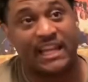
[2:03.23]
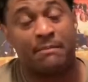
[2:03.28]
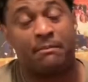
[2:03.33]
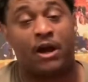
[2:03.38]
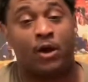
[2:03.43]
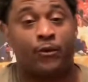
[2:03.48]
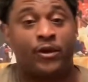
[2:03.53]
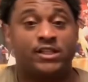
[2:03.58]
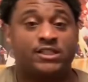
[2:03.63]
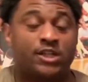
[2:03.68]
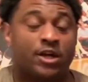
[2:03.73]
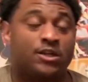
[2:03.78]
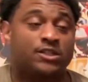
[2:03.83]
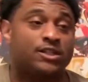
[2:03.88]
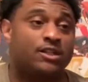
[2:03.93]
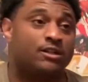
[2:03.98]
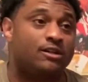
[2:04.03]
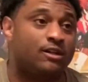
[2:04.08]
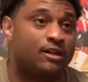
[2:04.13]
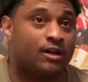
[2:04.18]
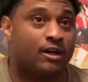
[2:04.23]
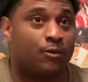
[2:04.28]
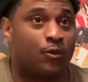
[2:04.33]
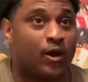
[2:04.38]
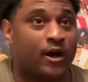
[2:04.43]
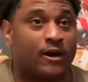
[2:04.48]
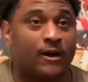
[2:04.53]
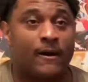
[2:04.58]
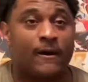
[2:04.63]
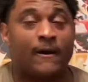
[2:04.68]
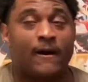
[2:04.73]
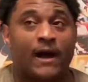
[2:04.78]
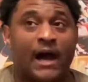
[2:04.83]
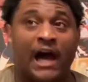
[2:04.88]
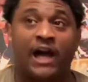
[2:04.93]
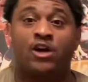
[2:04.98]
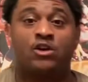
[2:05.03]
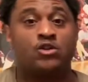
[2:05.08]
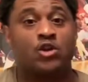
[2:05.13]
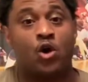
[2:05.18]
my research on uh, well,
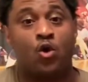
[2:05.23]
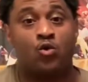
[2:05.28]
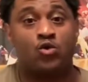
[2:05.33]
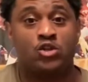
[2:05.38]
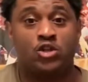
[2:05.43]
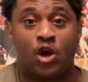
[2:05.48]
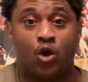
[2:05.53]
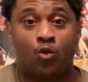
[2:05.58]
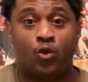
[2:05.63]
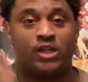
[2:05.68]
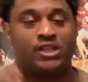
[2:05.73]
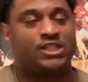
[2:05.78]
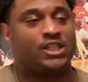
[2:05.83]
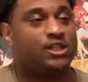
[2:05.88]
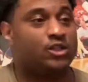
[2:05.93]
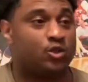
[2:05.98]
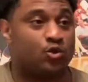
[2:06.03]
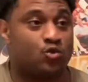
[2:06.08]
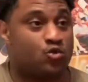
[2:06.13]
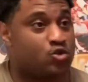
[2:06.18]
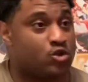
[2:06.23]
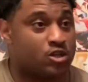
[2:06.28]
I don't know, you know, what she do.